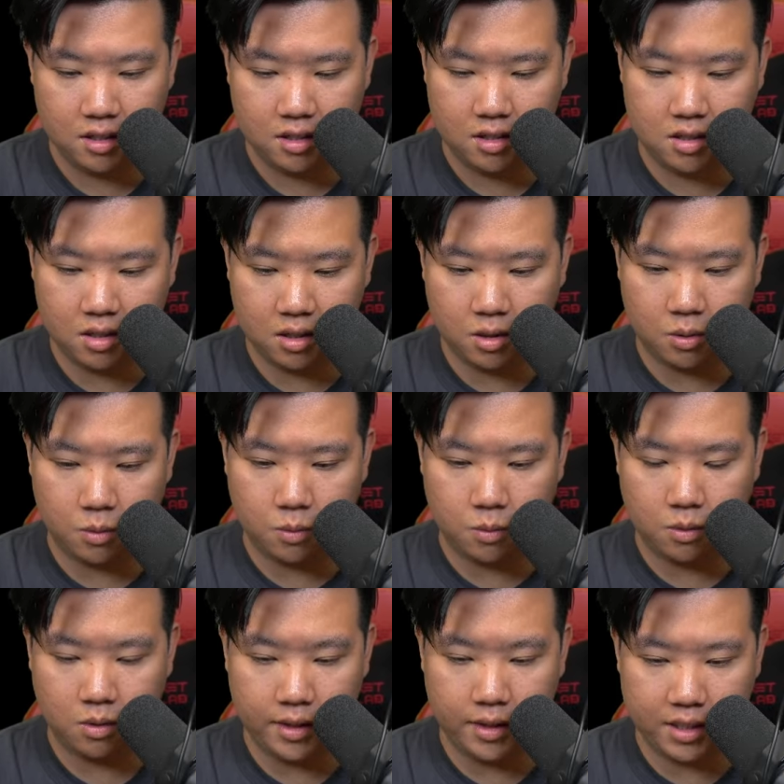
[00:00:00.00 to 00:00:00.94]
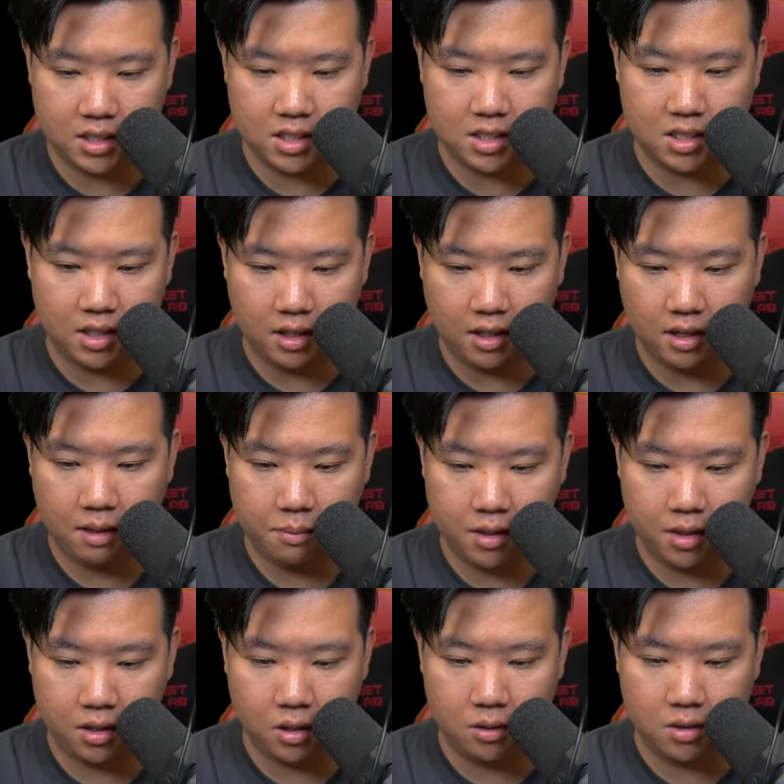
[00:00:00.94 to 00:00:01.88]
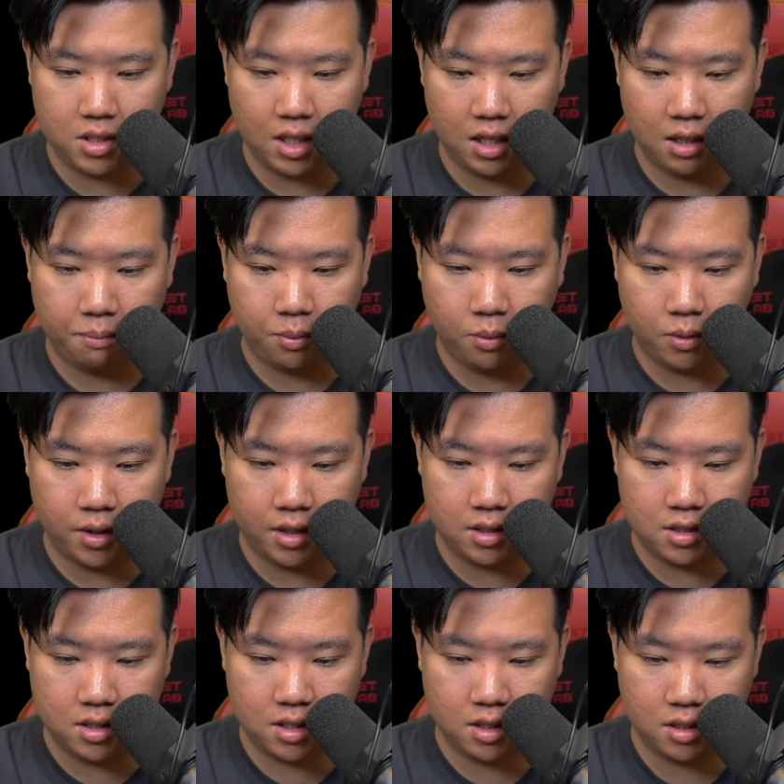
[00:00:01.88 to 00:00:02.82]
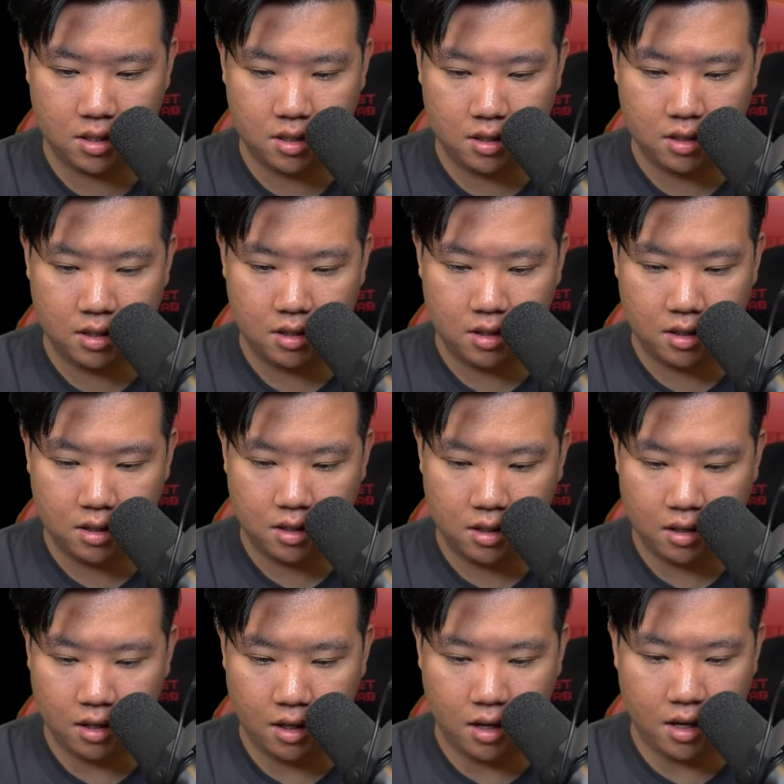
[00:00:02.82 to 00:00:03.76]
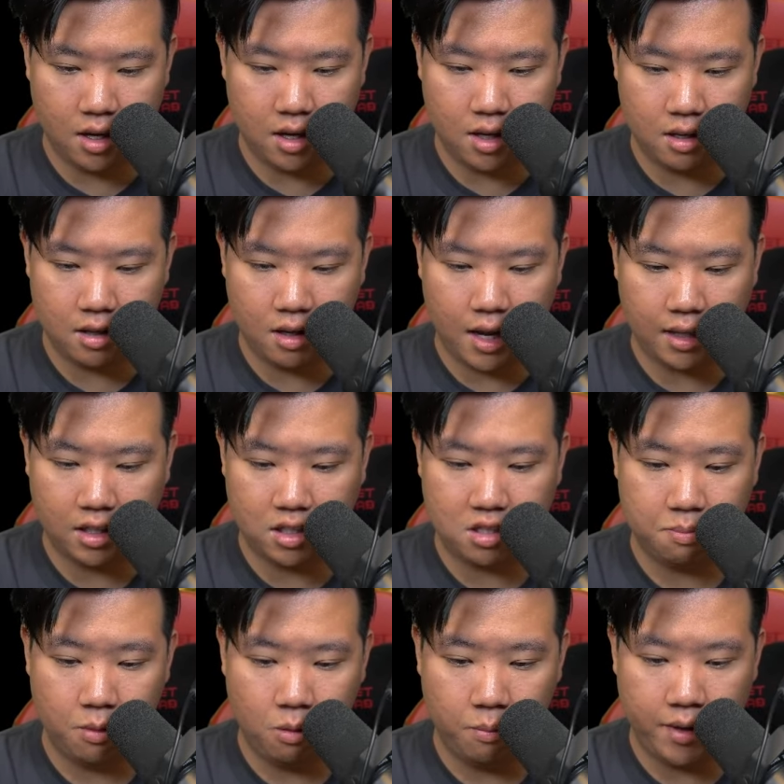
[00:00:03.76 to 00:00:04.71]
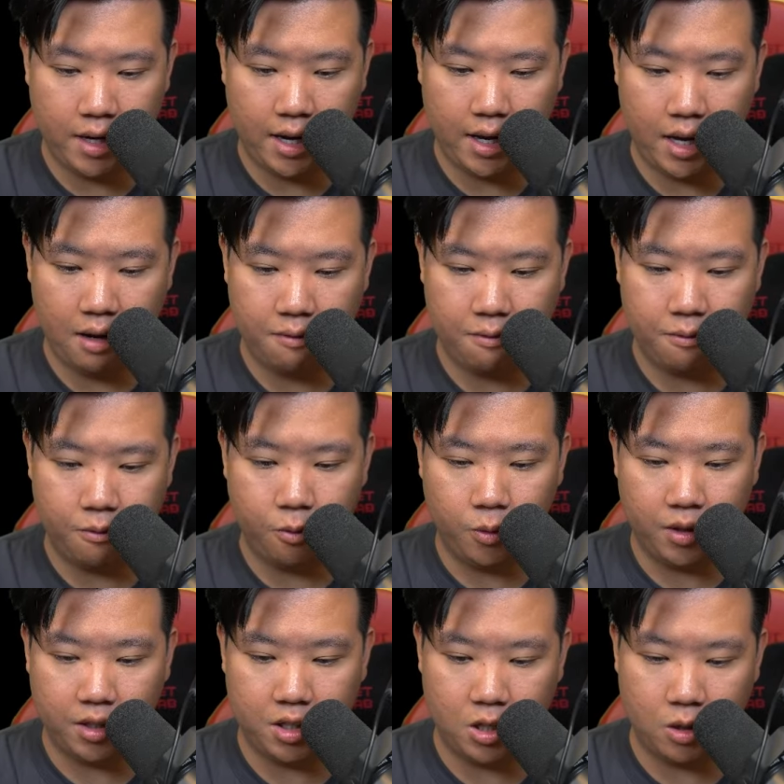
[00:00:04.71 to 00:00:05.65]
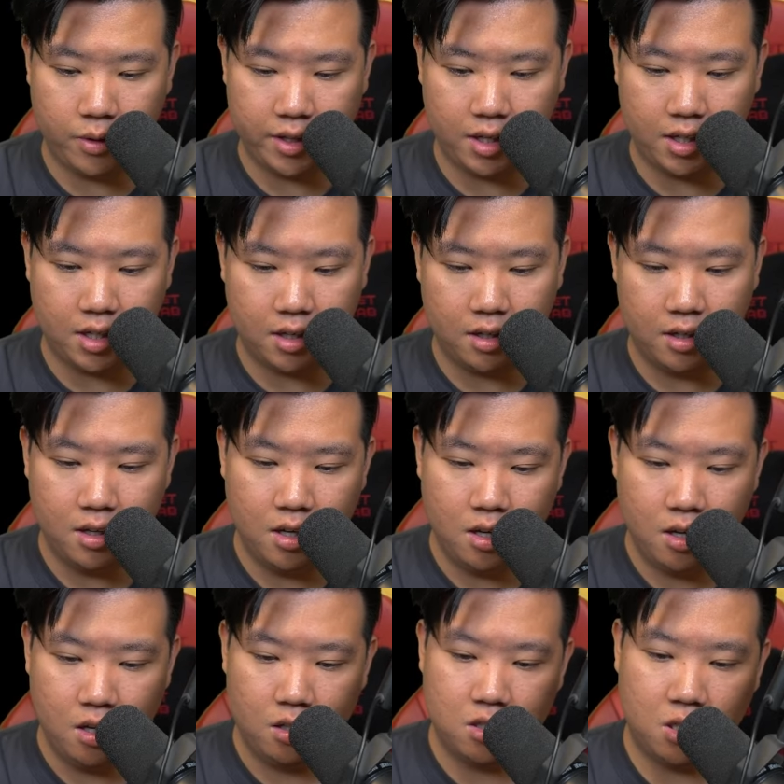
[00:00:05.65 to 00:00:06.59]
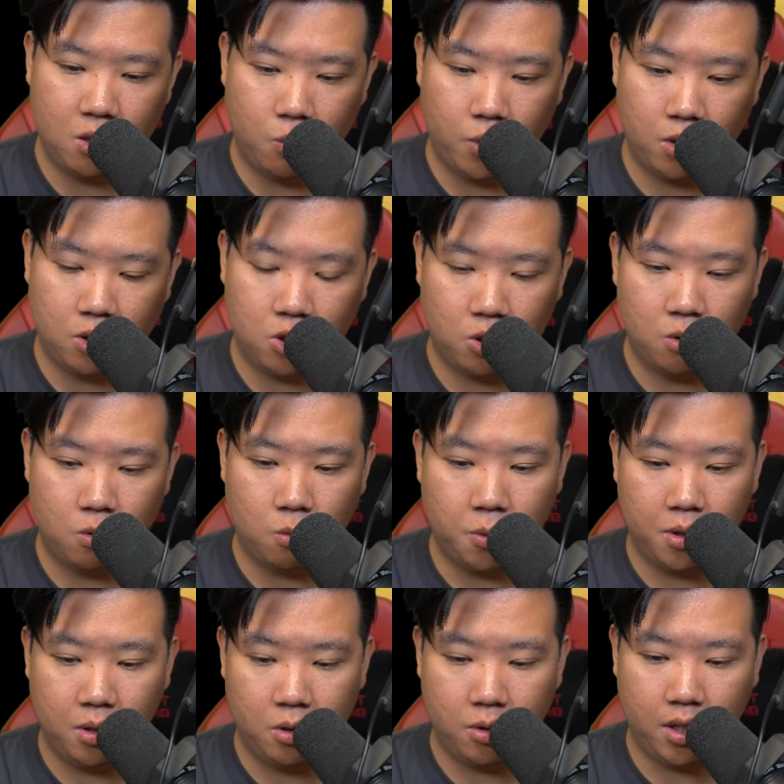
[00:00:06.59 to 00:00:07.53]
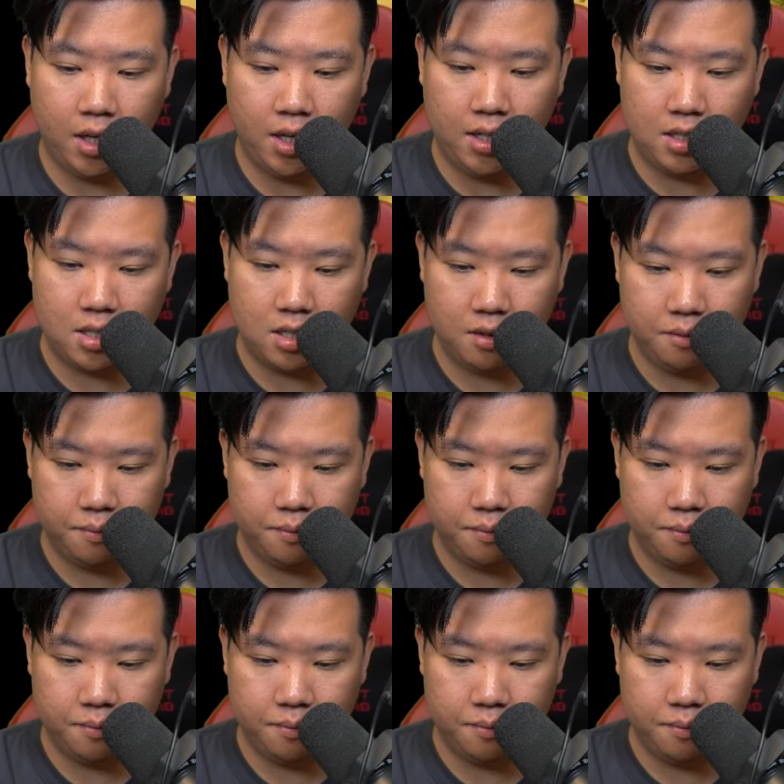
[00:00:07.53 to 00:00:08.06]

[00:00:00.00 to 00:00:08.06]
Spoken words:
So let's see. I'm gonna go and teleport, and at this moment I have really no idea. So we'll do relocate,